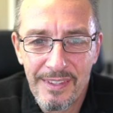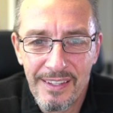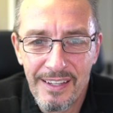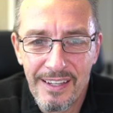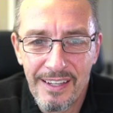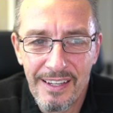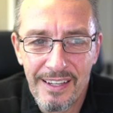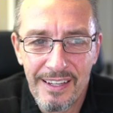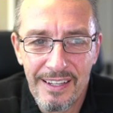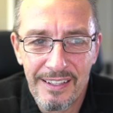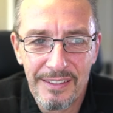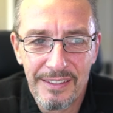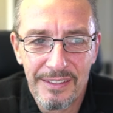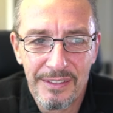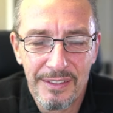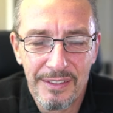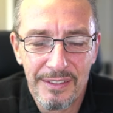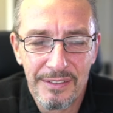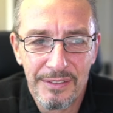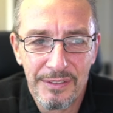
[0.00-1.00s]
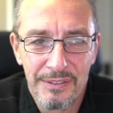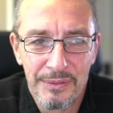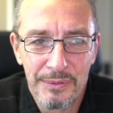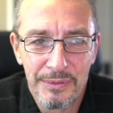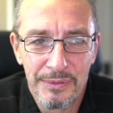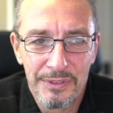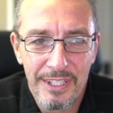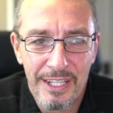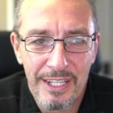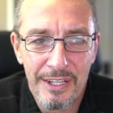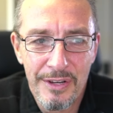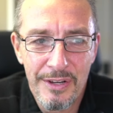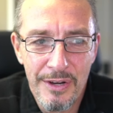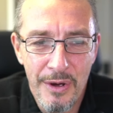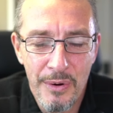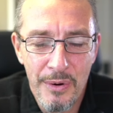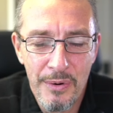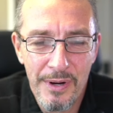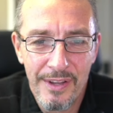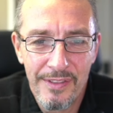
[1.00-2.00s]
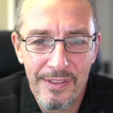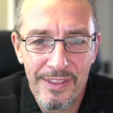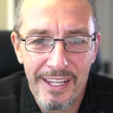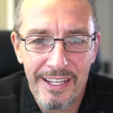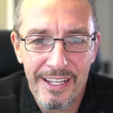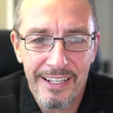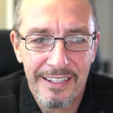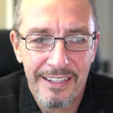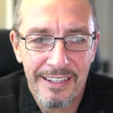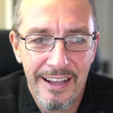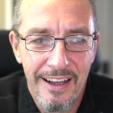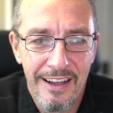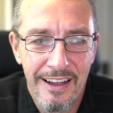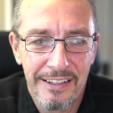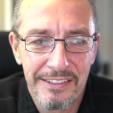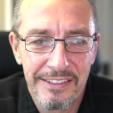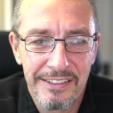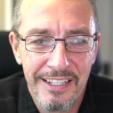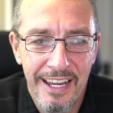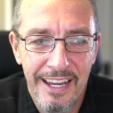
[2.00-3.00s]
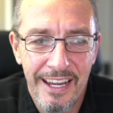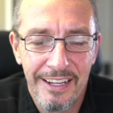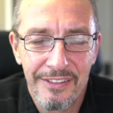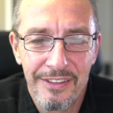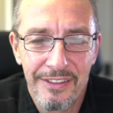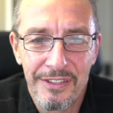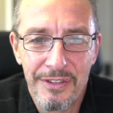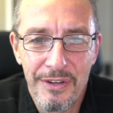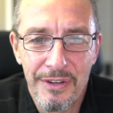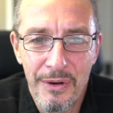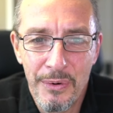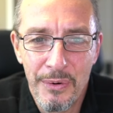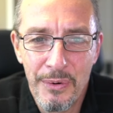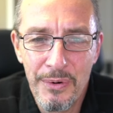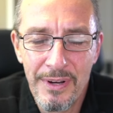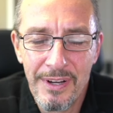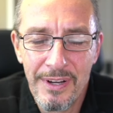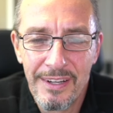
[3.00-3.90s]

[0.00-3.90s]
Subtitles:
and you say no and they can't take the no,